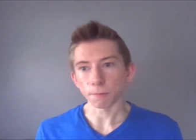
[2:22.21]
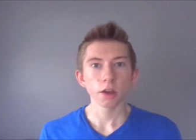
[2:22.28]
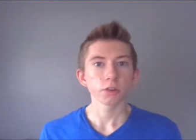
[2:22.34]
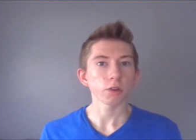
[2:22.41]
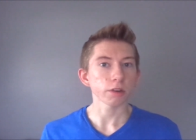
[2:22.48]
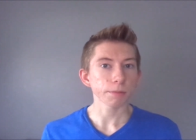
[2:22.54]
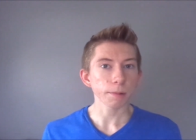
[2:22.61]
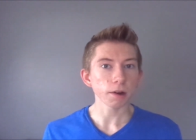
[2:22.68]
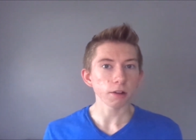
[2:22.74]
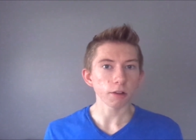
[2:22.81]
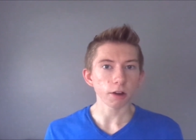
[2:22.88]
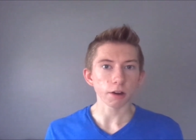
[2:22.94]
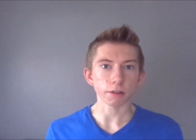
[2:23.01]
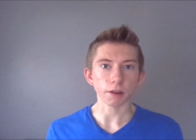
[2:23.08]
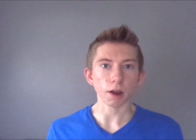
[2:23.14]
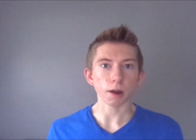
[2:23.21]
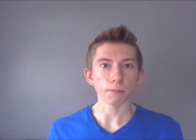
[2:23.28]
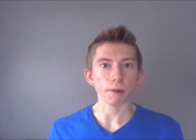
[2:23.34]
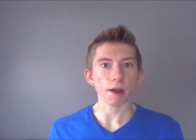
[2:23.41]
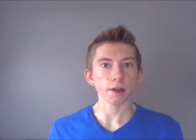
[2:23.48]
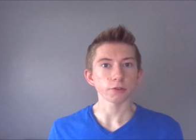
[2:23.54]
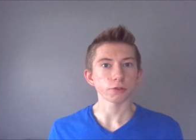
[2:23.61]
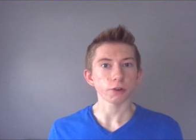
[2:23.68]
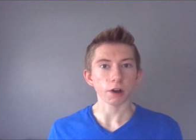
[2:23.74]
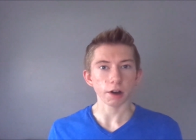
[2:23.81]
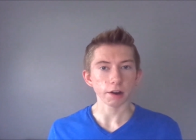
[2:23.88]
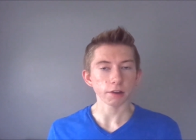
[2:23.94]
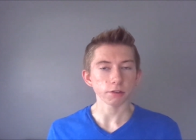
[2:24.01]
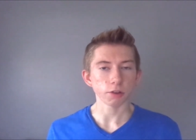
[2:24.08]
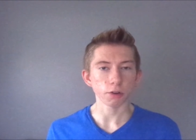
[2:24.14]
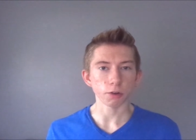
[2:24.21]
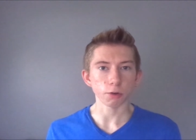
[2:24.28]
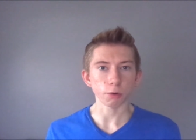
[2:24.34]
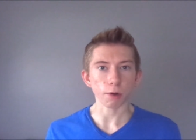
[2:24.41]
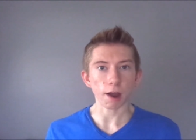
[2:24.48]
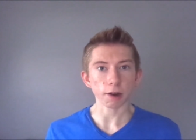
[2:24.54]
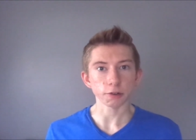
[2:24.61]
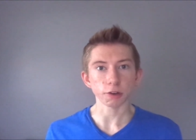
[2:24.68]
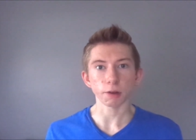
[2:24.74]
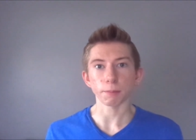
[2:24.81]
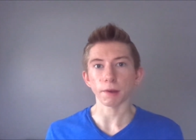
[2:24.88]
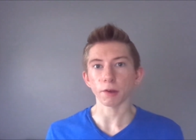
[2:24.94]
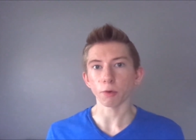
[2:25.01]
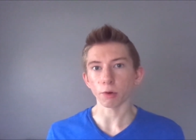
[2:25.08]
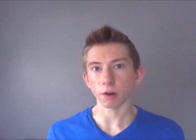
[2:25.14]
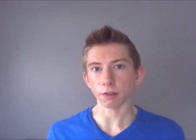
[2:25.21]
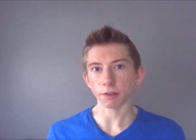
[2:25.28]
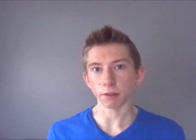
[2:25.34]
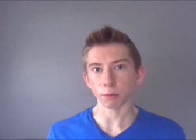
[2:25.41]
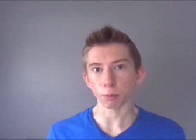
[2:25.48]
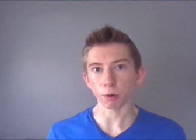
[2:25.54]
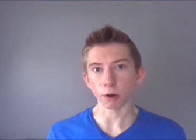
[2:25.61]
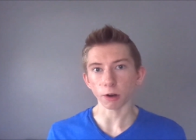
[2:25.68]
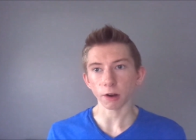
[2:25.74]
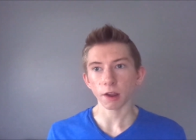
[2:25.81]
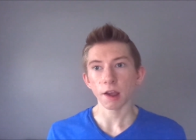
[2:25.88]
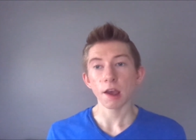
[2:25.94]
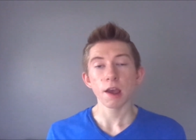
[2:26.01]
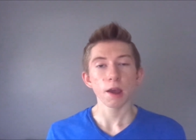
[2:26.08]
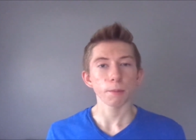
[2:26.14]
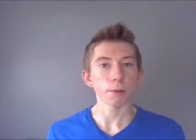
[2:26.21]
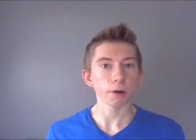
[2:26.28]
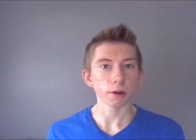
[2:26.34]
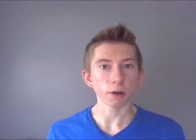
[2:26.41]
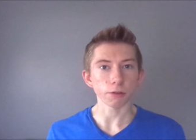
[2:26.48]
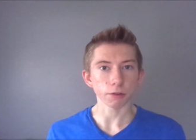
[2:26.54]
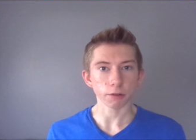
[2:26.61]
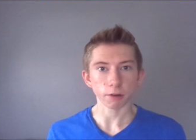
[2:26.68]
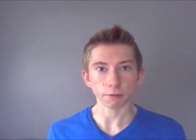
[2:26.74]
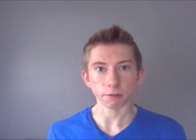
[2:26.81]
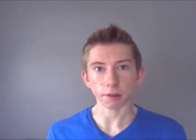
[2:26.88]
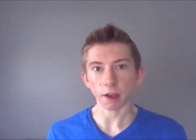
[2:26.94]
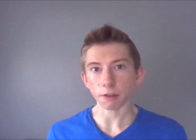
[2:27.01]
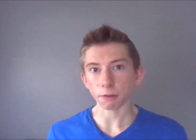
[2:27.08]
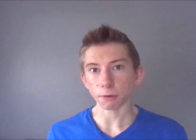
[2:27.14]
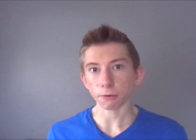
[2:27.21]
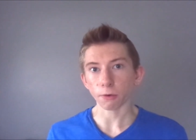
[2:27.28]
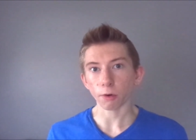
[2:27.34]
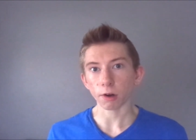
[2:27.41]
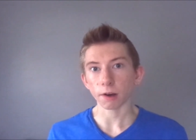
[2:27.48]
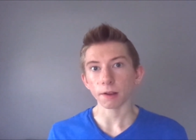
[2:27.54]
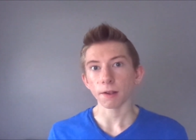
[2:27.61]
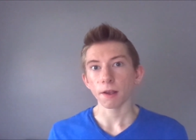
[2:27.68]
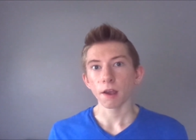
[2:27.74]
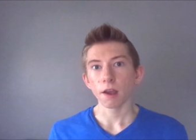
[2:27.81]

So I spent a lot of time trying to actually make one of these work, putting all the stuff together for it,